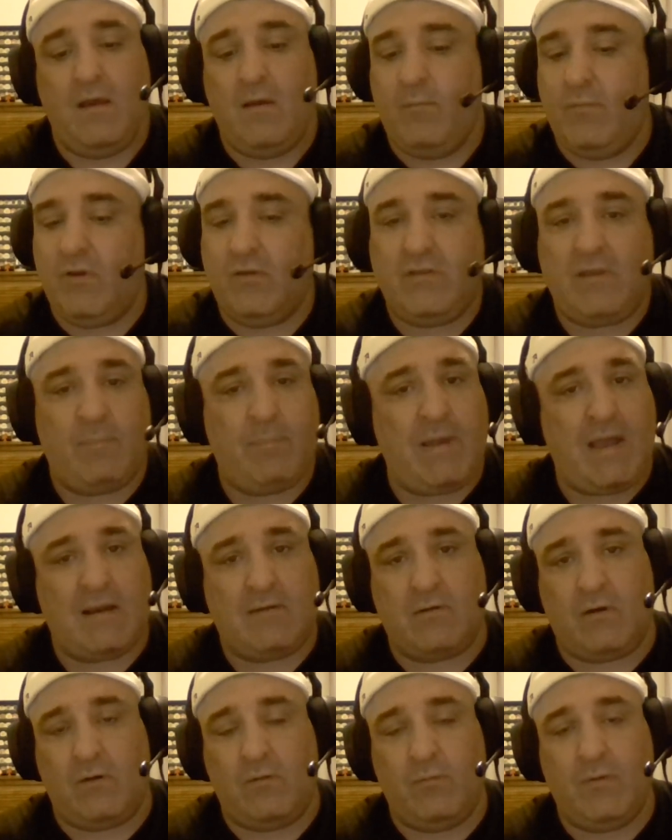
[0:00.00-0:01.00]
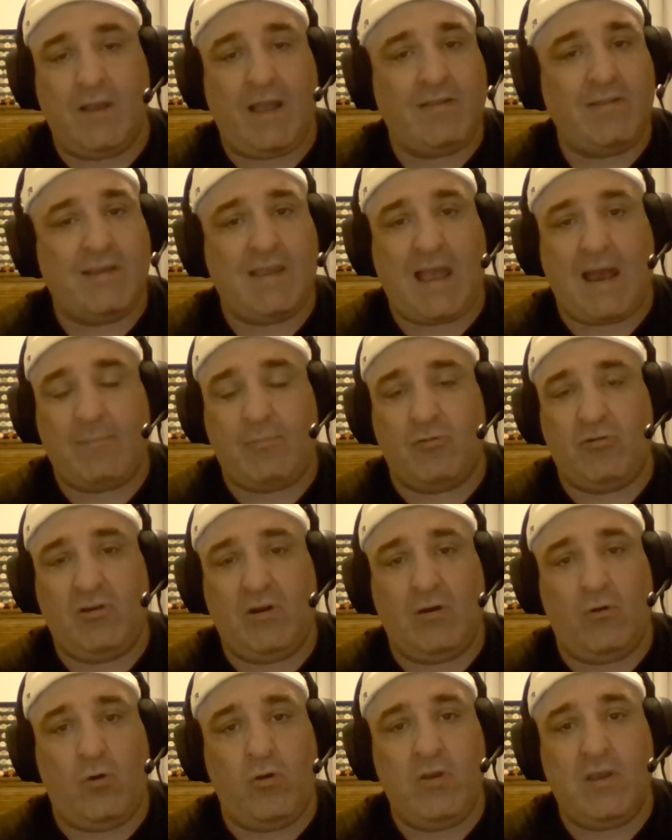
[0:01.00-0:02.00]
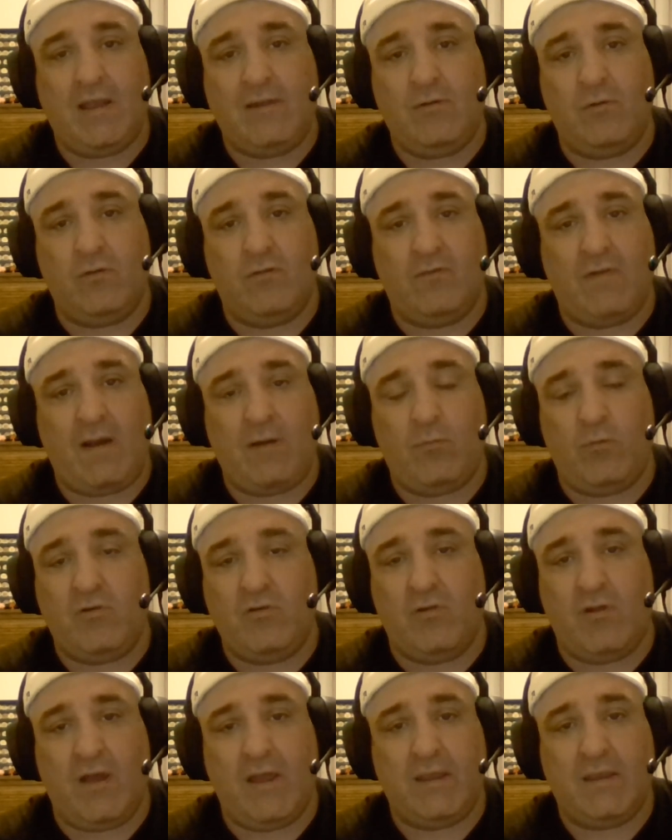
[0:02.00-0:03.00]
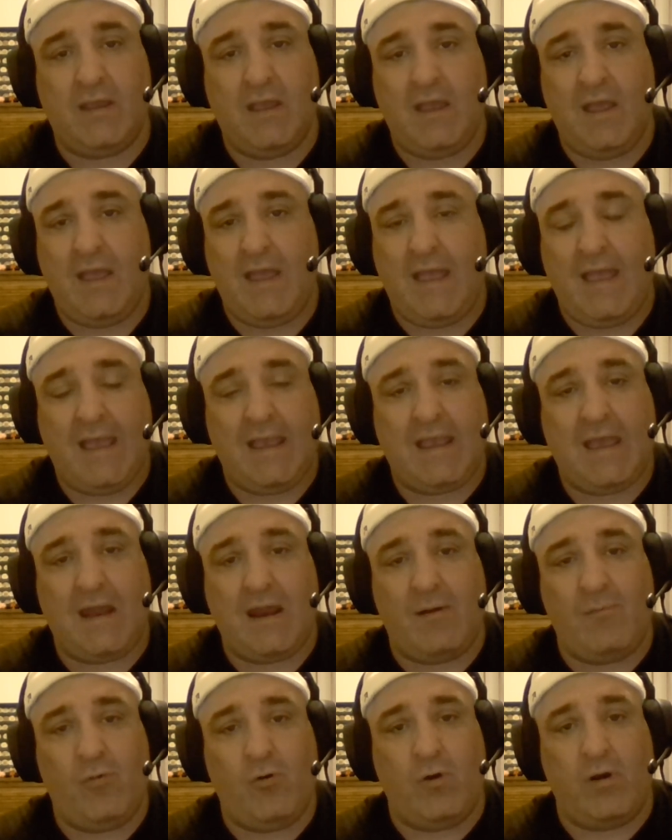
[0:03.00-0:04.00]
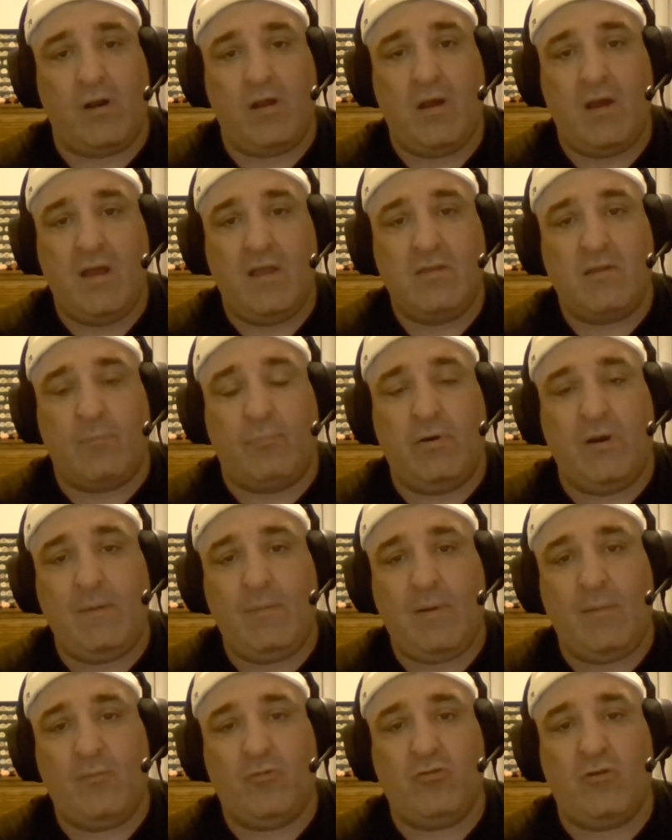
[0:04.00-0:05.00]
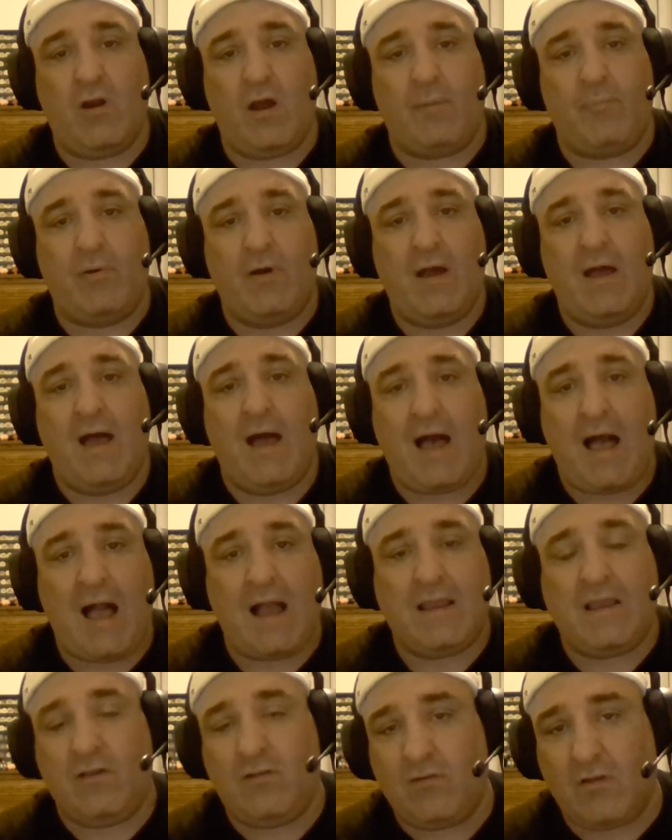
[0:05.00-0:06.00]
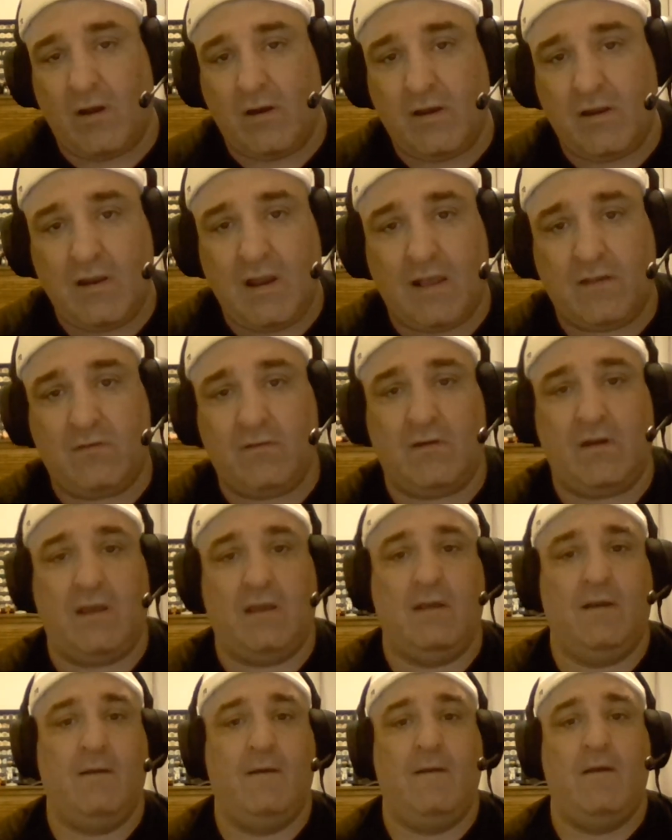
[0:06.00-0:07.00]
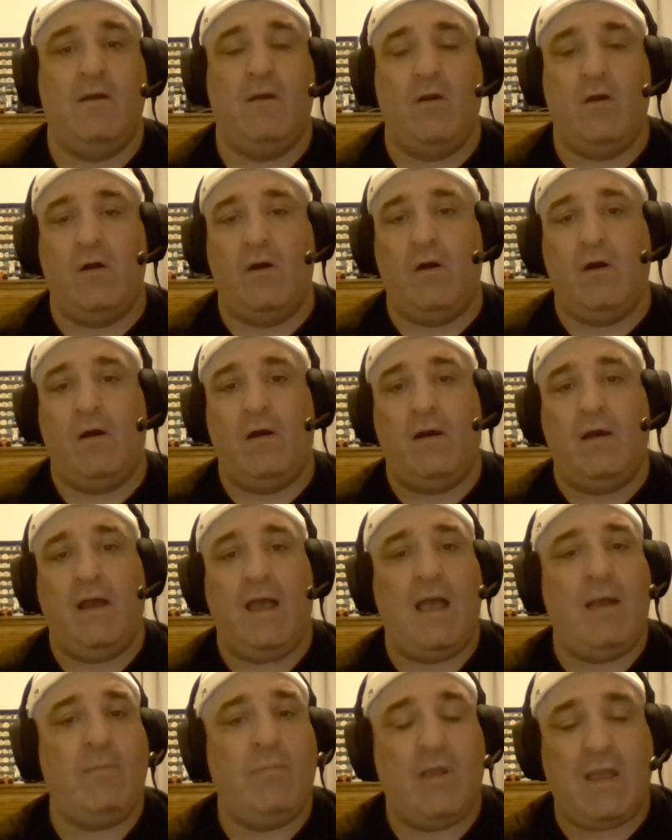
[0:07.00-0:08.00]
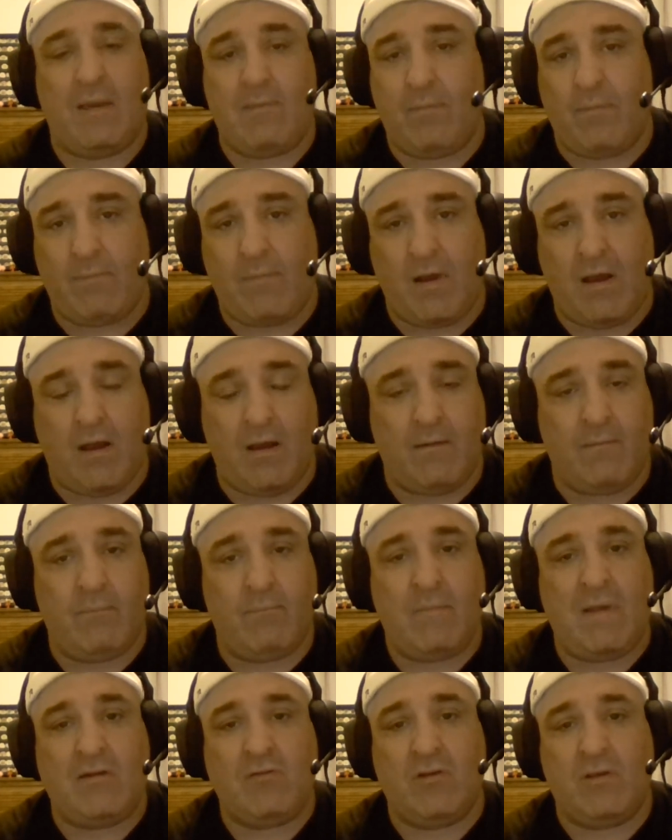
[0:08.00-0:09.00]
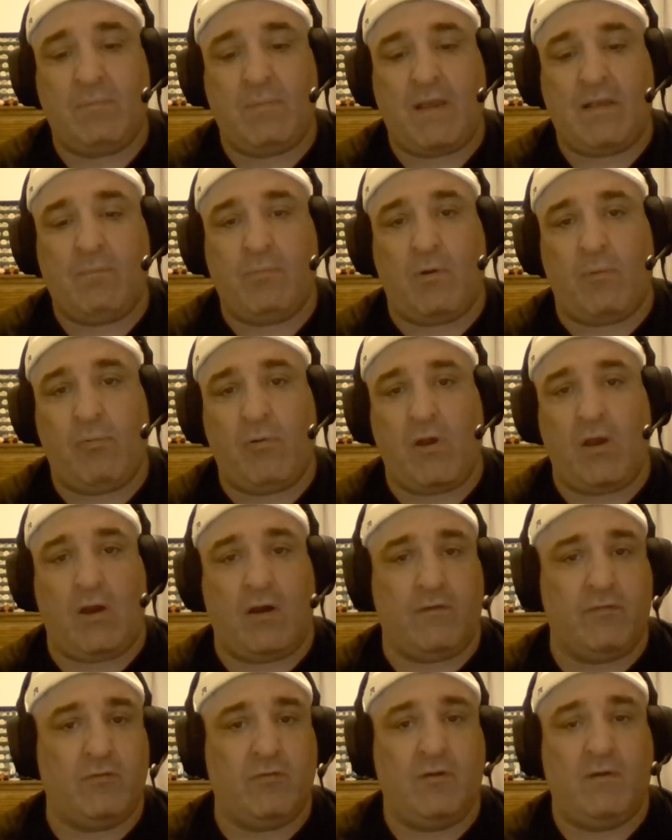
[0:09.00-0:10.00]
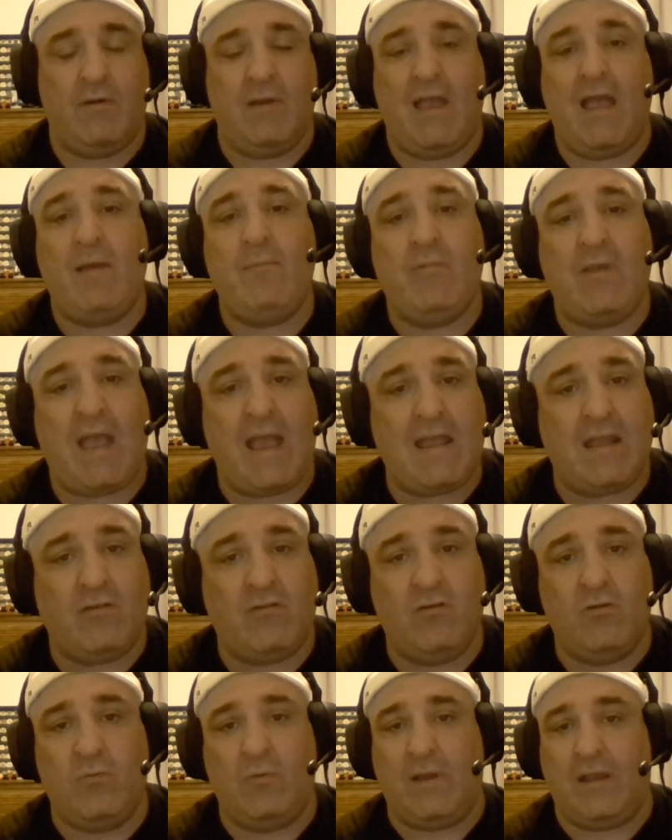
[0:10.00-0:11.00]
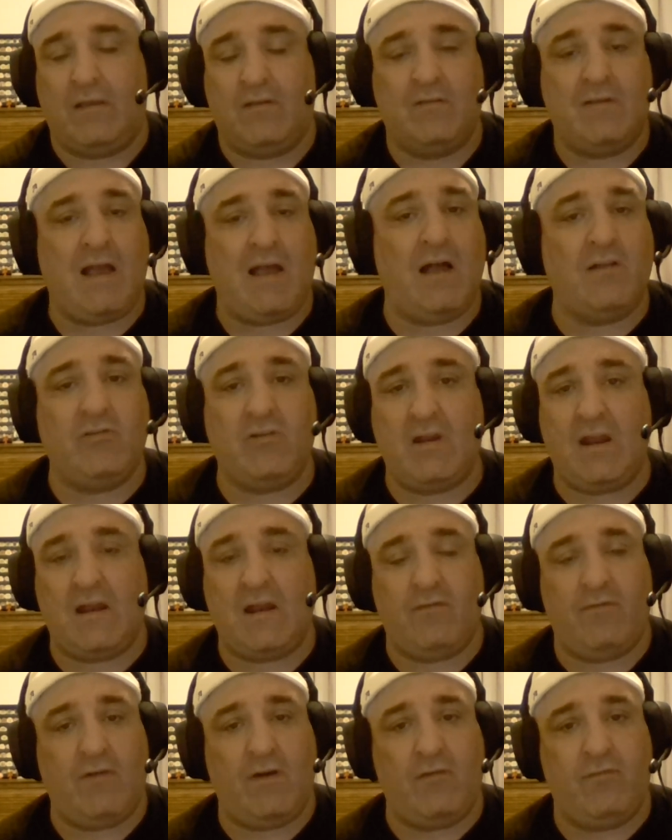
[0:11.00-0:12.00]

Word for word: Build that bankroll. We got the cappers here. All you got to do is find one you like and get on board. The premiums are up. Hockey started yesterday. NBA, uh, Major League Baseball playoffs, NBA in two weeks, college and NFL